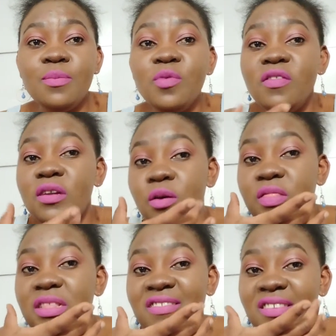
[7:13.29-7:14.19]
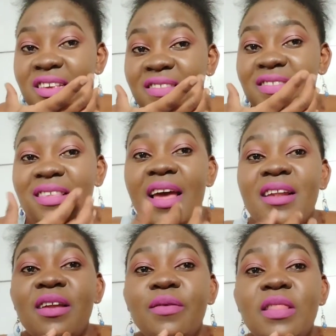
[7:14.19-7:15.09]
mostly on the cheeks
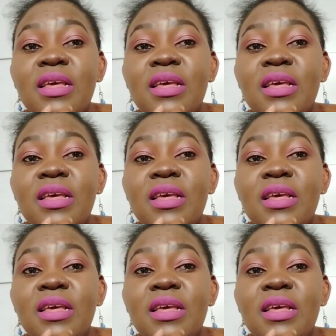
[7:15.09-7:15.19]
and on